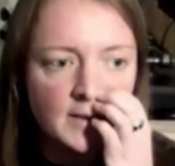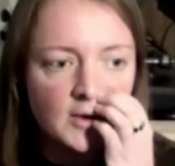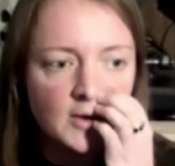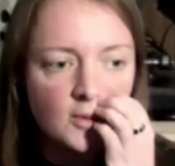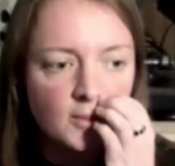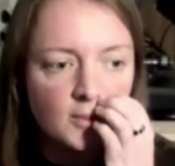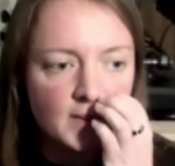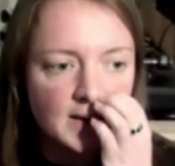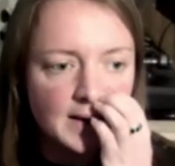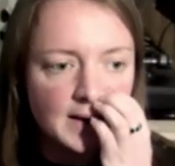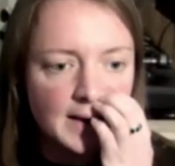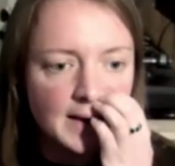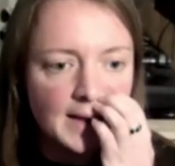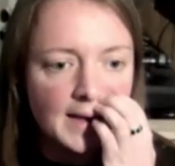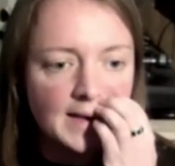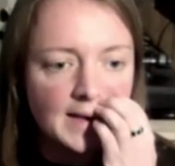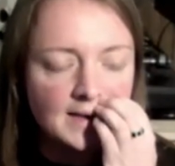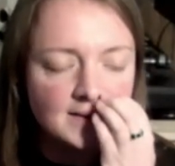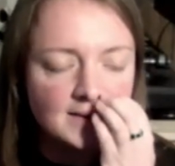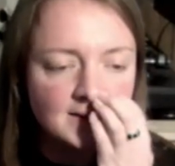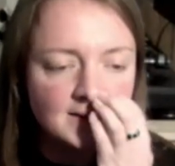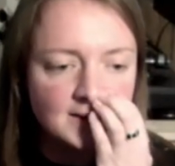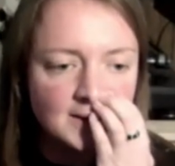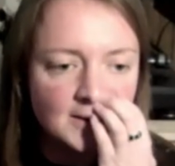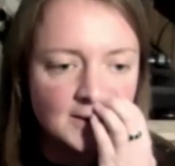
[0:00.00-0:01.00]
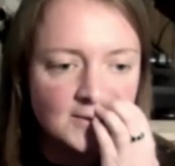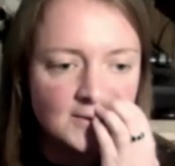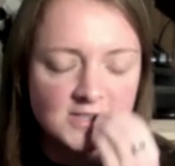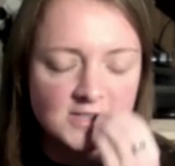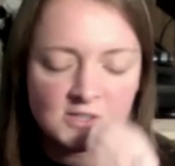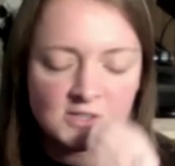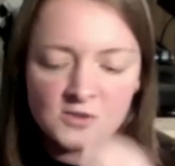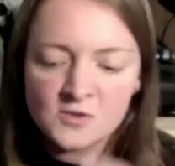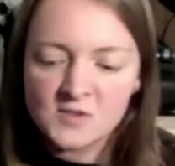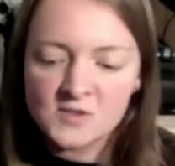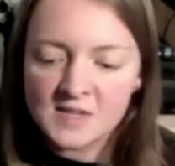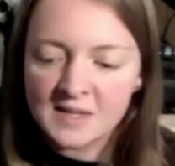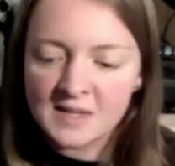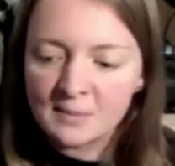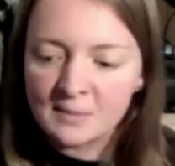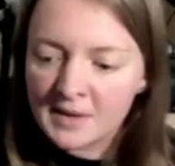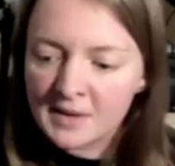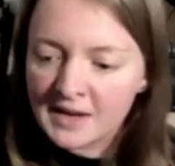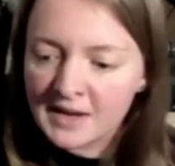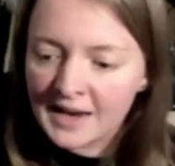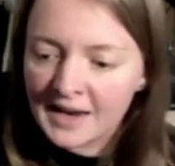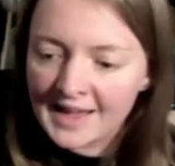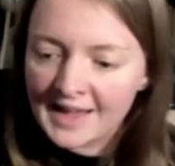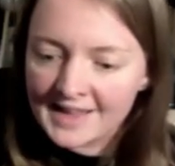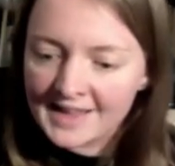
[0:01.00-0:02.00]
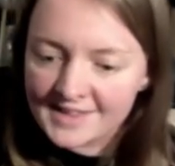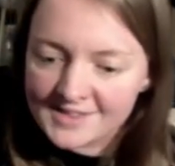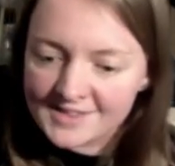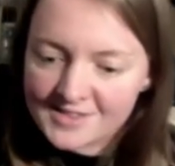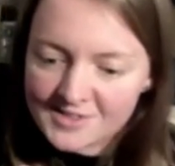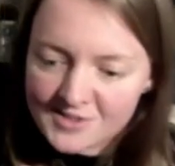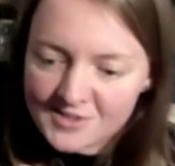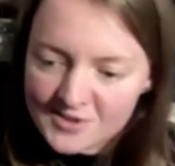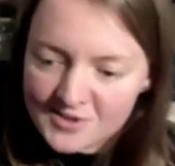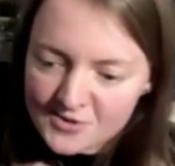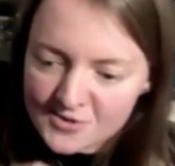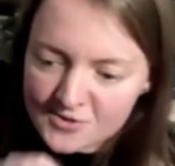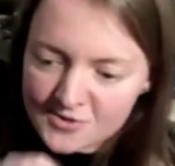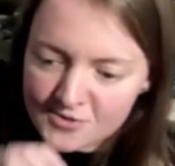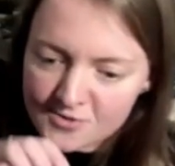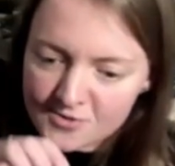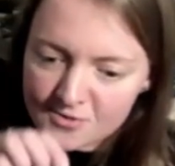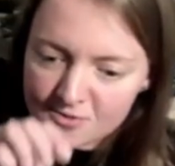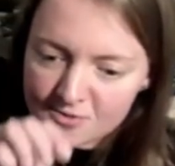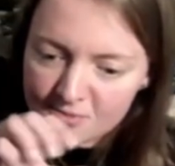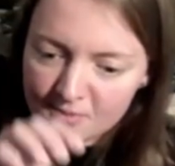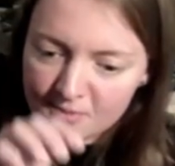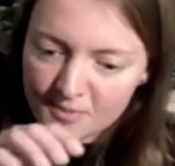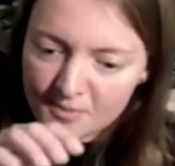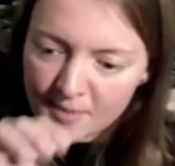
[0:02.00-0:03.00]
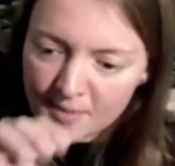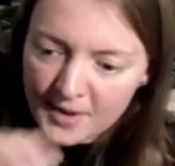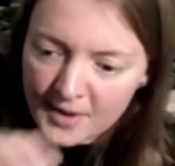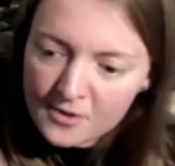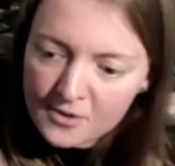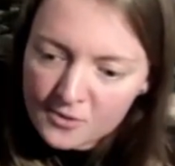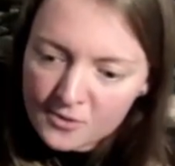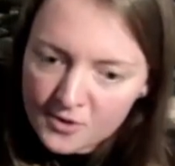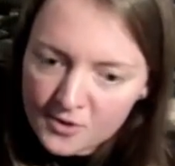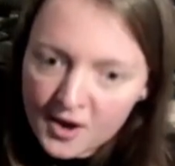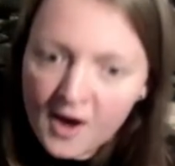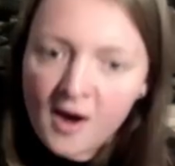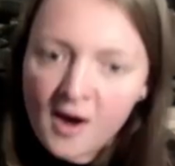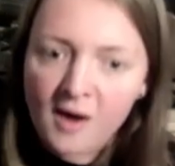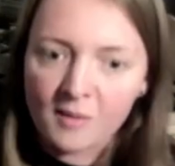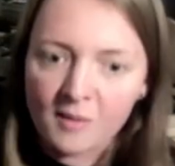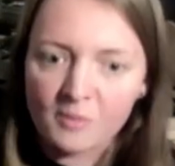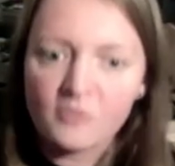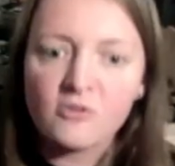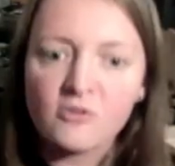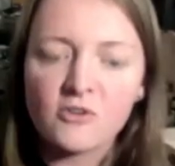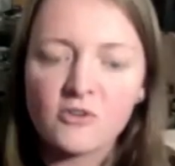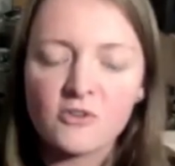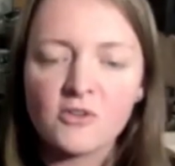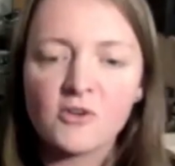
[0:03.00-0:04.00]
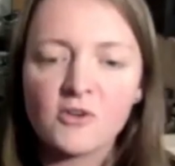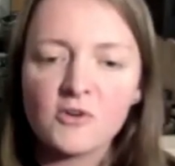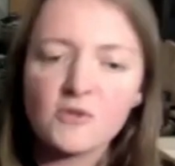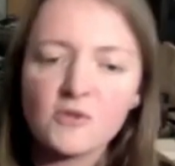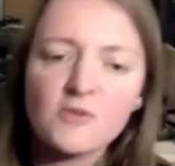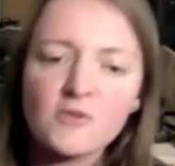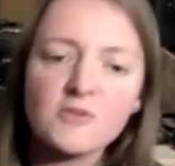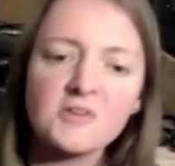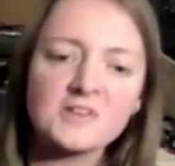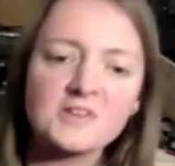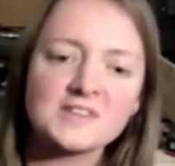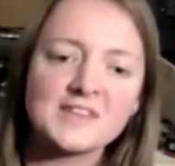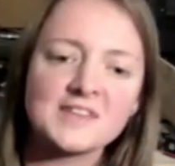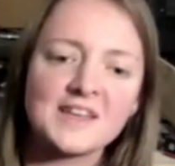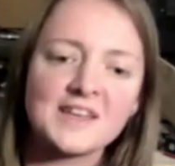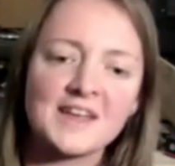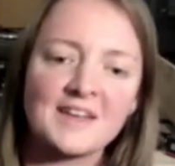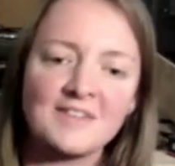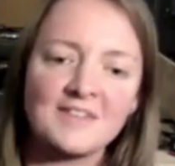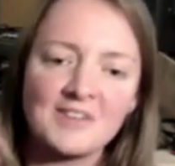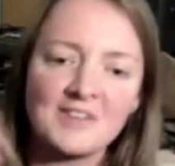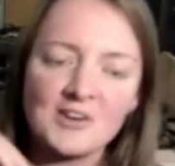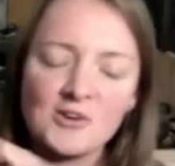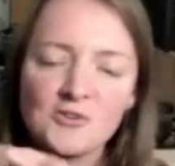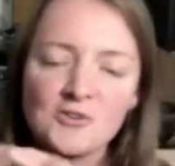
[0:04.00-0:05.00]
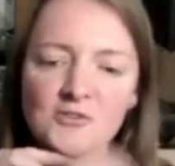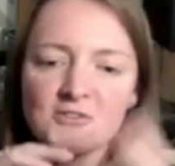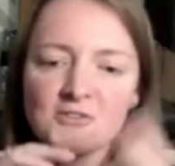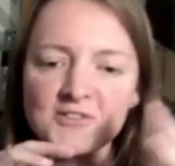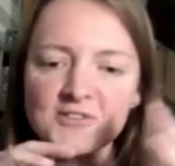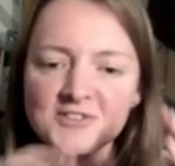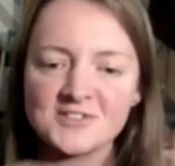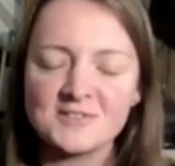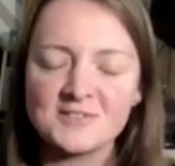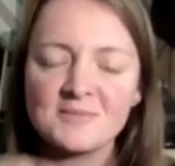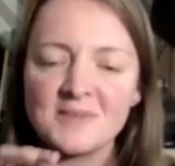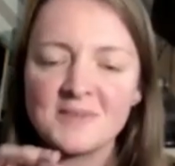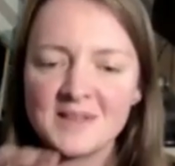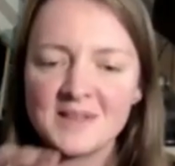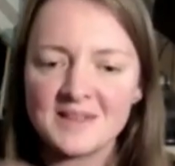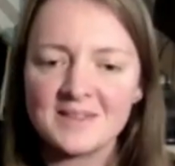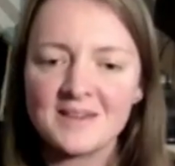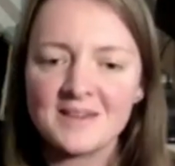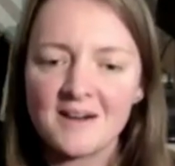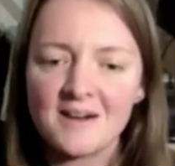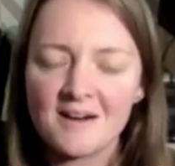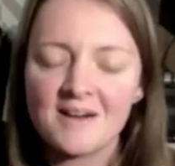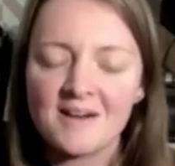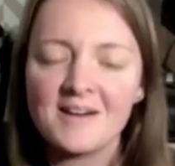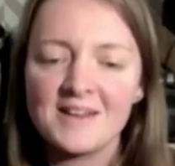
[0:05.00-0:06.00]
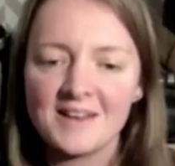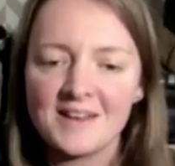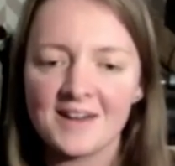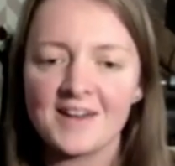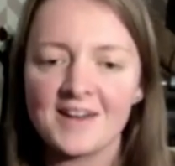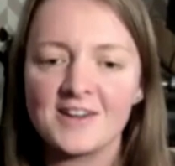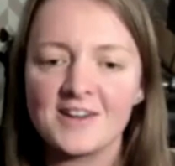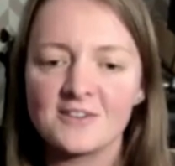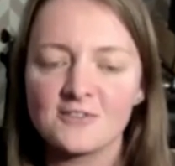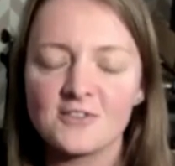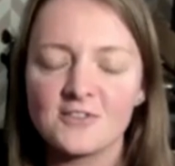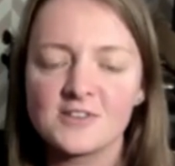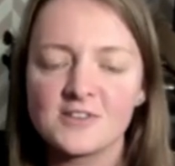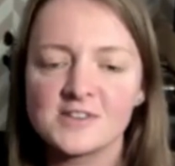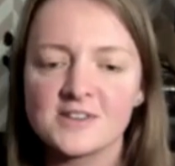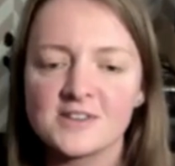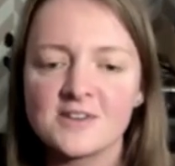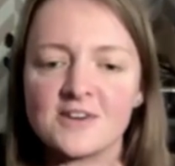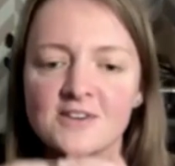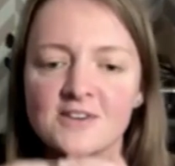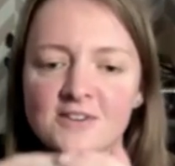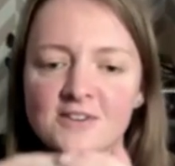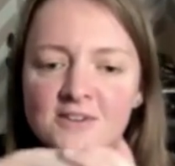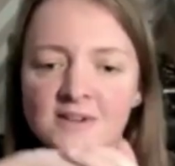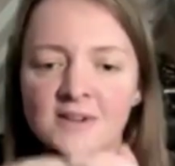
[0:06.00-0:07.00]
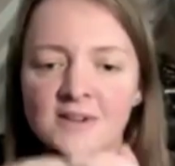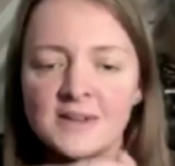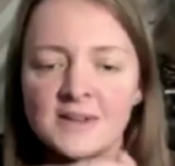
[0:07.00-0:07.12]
Middle eight, you know, it's using middle eights to build up to the chorus again. The chorus should be the highlight of the song.